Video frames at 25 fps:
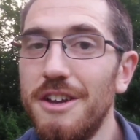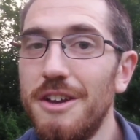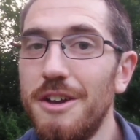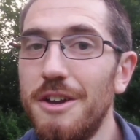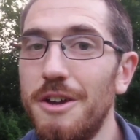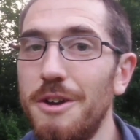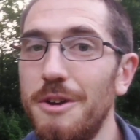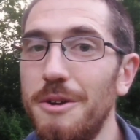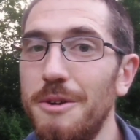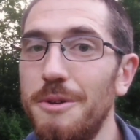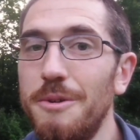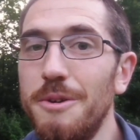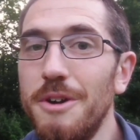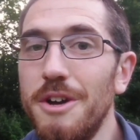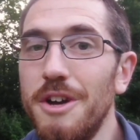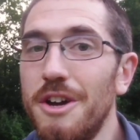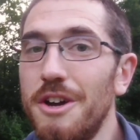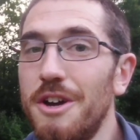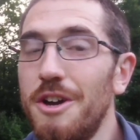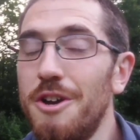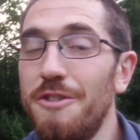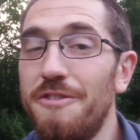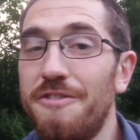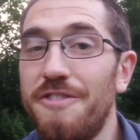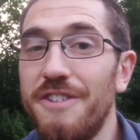who
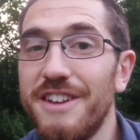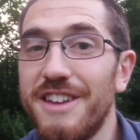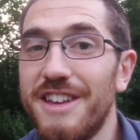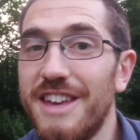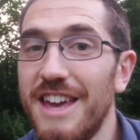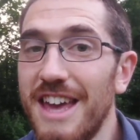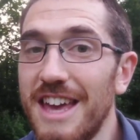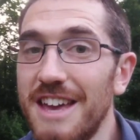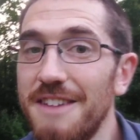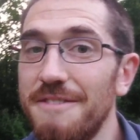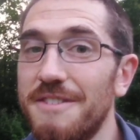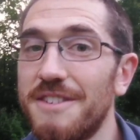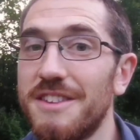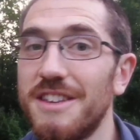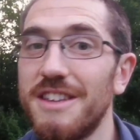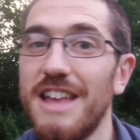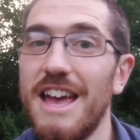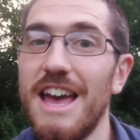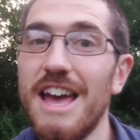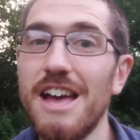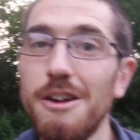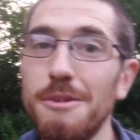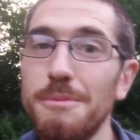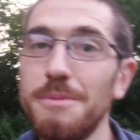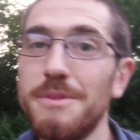forgives and
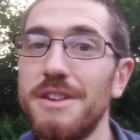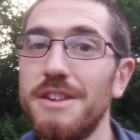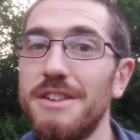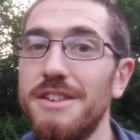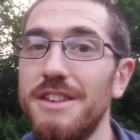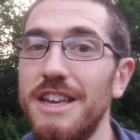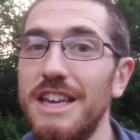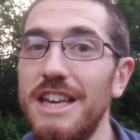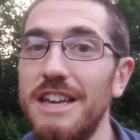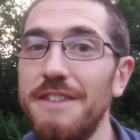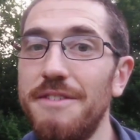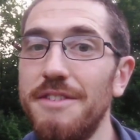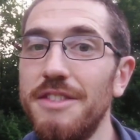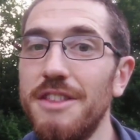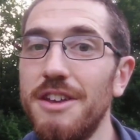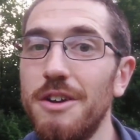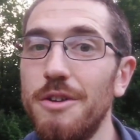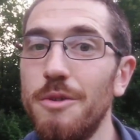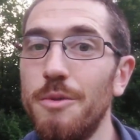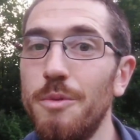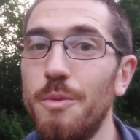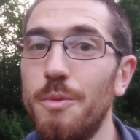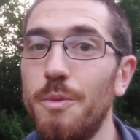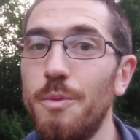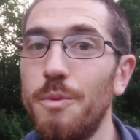helps us,
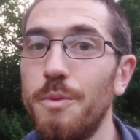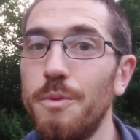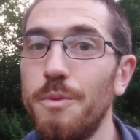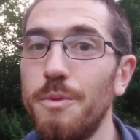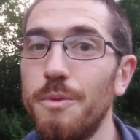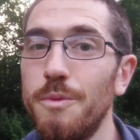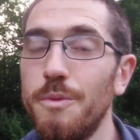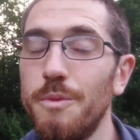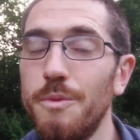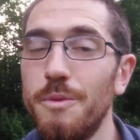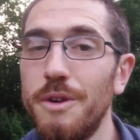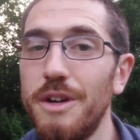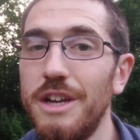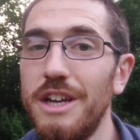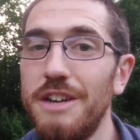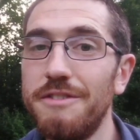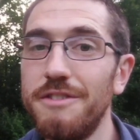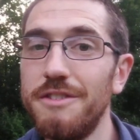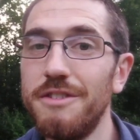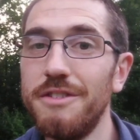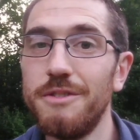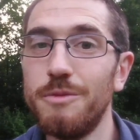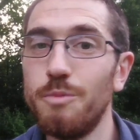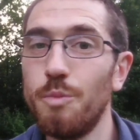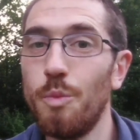even
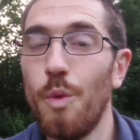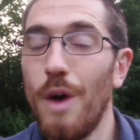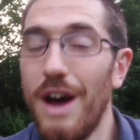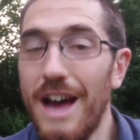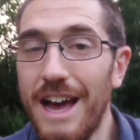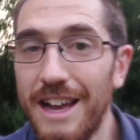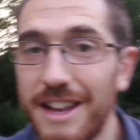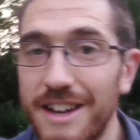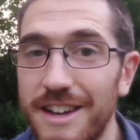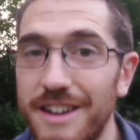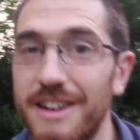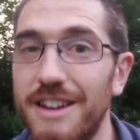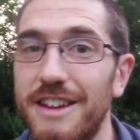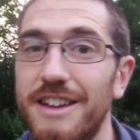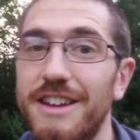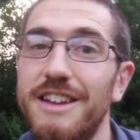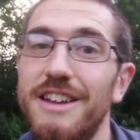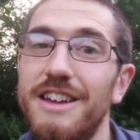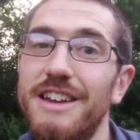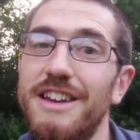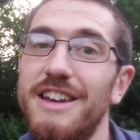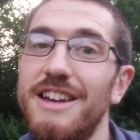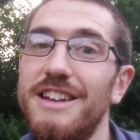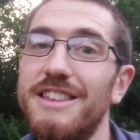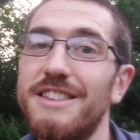when
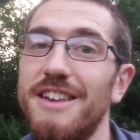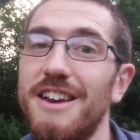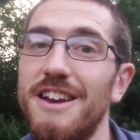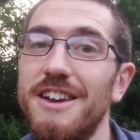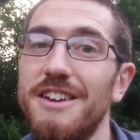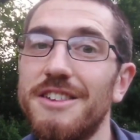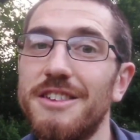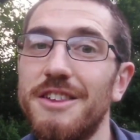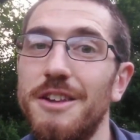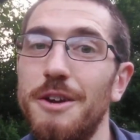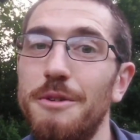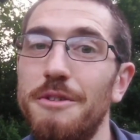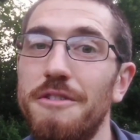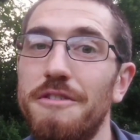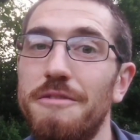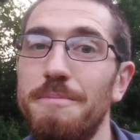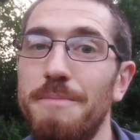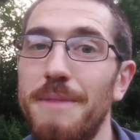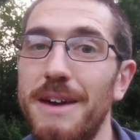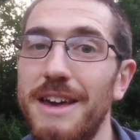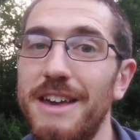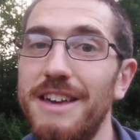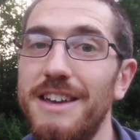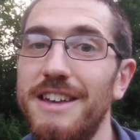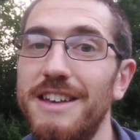it's us who have
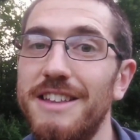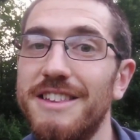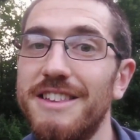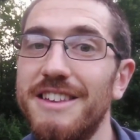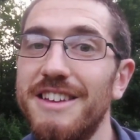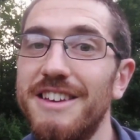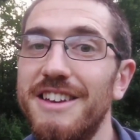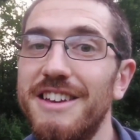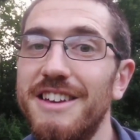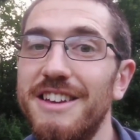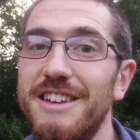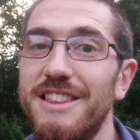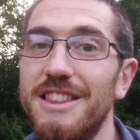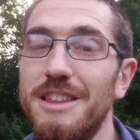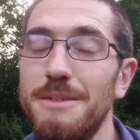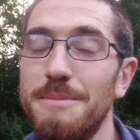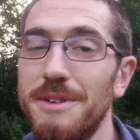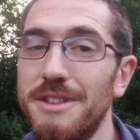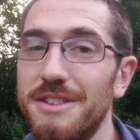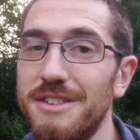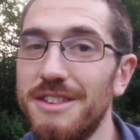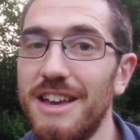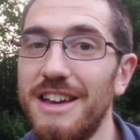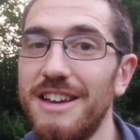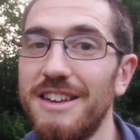made the
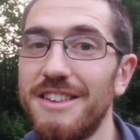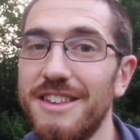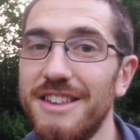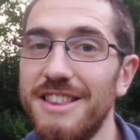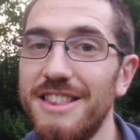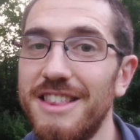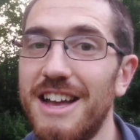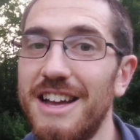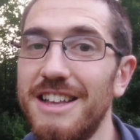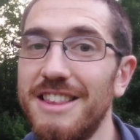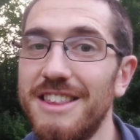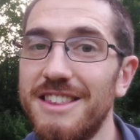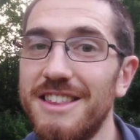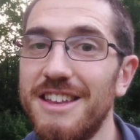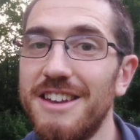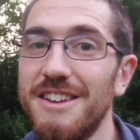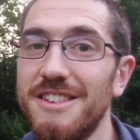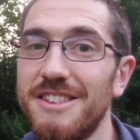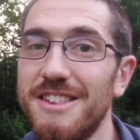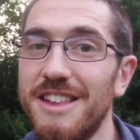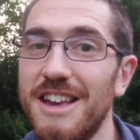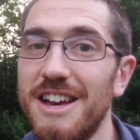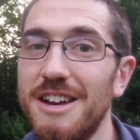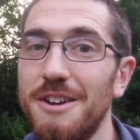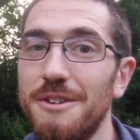mistakes and landed
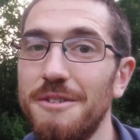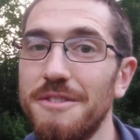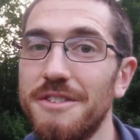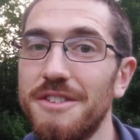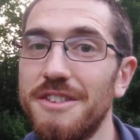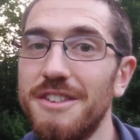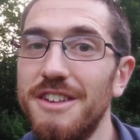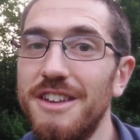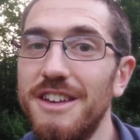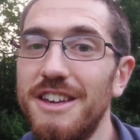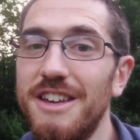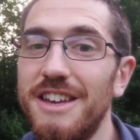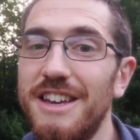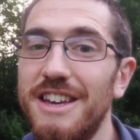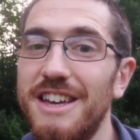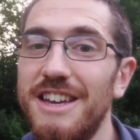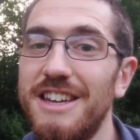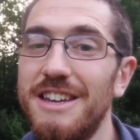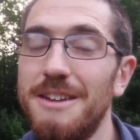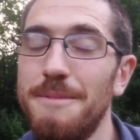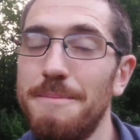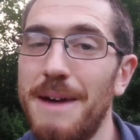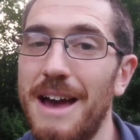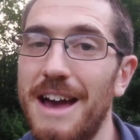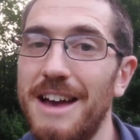ourselves
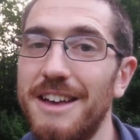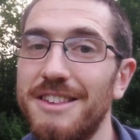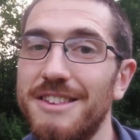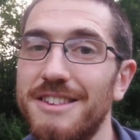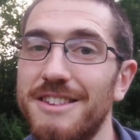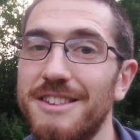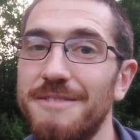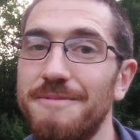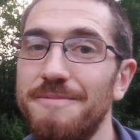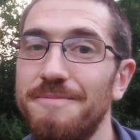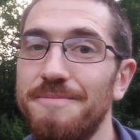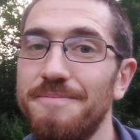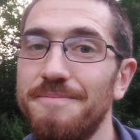in a mess.